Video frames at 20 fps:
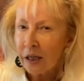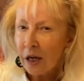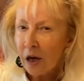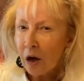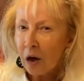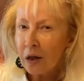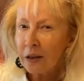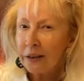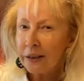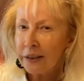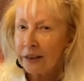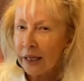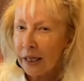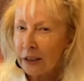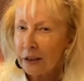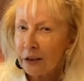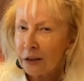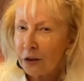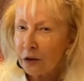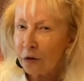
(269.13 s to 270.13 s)
or
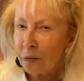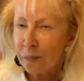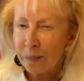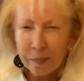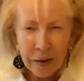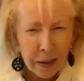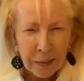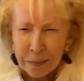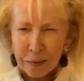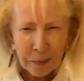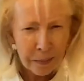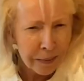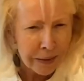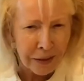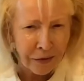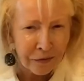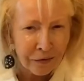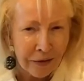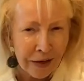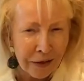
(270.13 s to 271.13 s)
sense of maybe
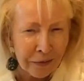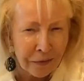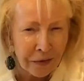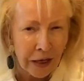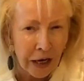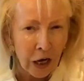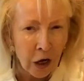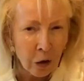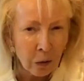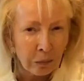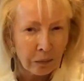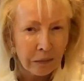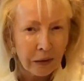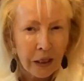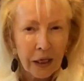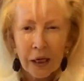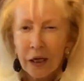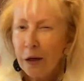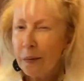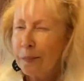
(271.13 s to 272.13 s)
being found out,
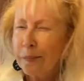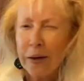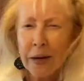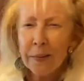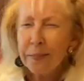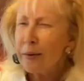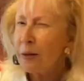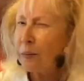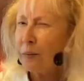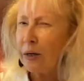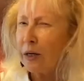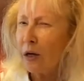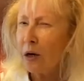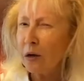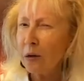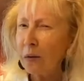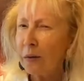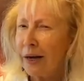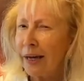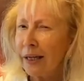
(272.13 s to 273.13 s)
maybe we're
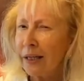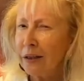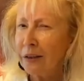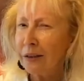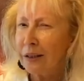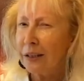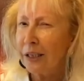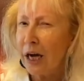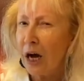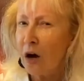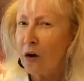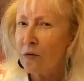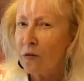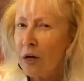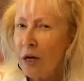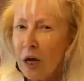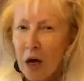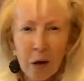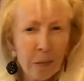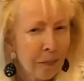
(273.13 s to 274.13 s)
not quite good enough,
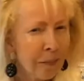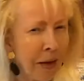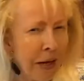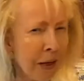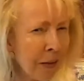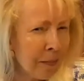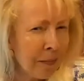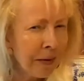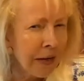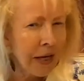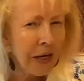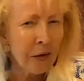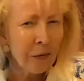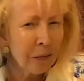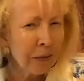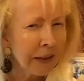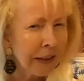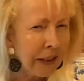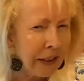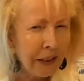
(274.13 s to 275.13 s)

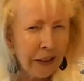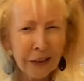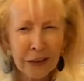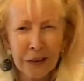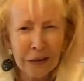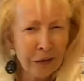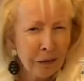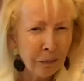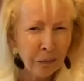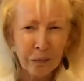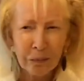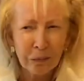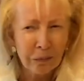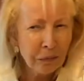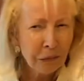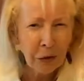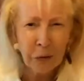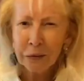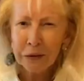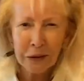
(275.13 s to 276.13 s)
maybe
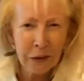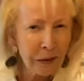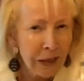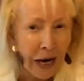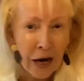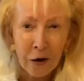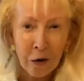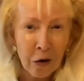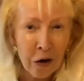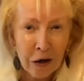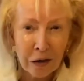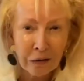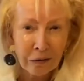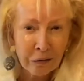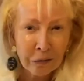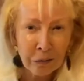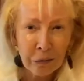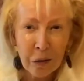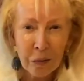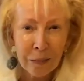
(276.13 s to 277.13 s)
there was an error
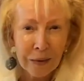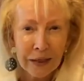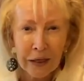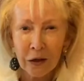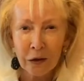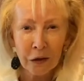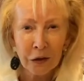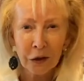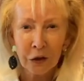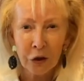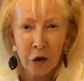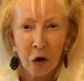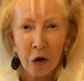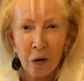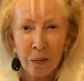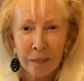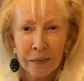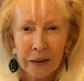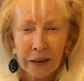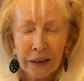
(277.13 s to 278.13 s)
when we got the job.